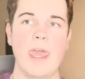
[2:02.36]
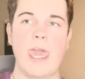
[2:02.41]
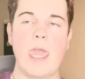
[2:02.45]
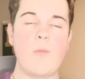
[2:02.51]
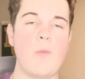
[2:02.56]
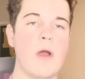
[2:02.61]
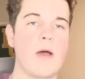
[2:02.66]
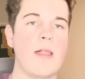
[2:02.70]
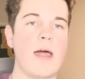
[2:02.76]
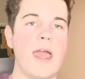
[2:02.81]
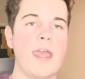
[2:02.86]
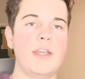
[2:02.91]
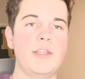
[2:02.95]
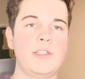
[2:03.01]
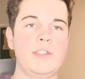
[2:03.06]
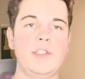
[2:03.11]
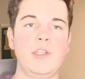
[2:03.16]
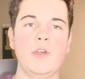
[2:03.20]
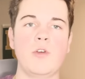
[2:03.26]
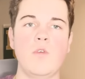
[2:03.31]
And while I
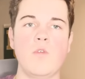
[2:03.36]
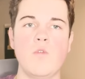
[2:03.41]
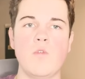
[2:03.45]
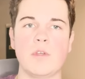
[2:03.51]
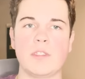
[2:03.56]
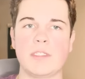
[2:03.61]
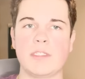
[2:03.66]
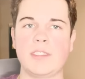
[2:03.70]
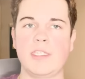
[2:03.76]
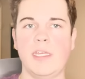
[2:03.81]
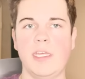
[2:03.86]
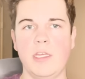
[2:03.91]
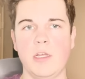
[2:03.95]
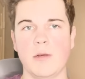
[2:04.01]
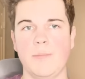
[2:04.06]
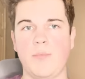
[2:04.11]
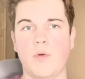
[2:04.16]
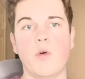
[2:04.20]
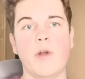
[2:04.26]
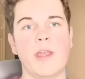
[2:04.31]
do see
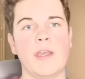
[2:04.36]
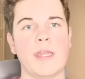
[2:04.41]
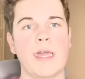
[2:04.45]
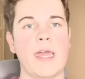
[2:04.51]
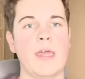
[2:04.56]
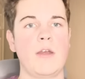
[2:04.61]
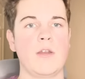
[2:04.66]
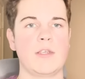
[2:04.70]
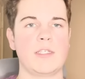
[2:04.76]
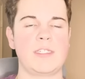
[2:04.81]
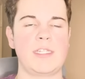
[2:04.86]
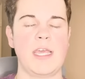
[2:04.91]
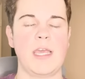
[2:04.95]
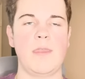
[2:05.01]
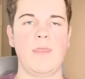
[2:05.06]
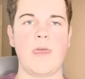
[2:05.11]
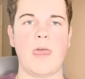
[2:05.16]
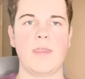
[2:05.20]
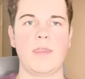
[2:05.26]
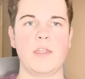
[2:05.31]
your point, and I
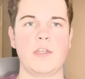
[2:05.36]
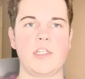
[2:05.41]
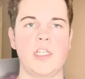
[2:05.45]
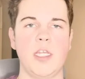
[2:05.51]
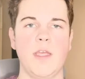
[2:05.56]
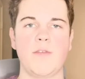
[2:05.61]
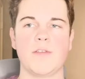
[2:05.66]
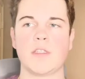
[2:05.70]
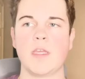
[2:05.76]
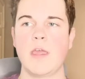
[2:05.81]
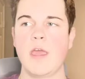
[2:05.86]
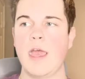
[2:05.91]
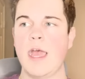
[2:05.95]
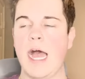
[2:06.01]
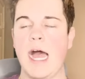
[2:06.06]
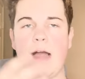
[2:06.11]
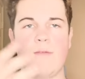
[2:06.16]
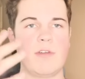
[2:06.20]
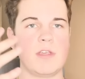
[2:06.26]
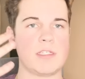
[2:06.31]
understand that the Chiefs
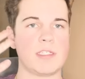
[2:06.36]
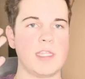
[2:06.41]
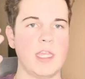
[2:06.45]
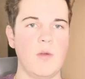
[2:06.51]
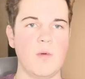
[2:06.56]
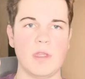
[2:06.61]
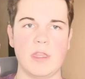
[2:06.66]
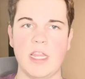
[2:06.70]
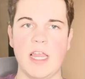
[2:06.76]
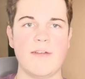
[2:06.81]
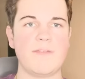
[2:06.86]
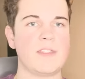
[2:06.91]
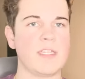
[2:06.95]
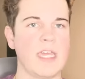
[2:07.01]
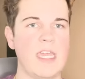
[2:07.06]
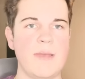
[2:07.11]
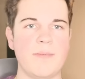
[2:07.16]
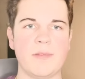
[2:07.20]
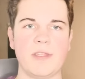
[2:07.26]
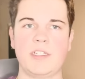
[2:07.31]
obviously would love to
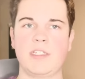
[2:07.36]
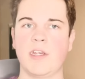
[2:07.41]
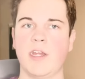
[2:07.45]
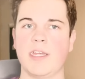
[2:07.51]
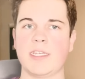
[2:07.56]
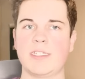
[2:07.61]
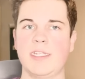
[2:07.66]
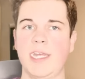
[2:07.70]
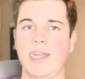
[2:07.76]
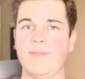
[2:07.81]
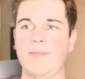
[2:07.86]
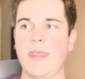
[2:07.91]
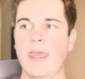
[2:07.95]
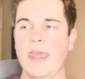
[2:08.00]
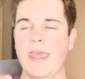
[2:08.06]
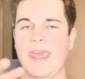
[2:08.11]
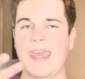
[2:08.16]
keep Legarius Sneed,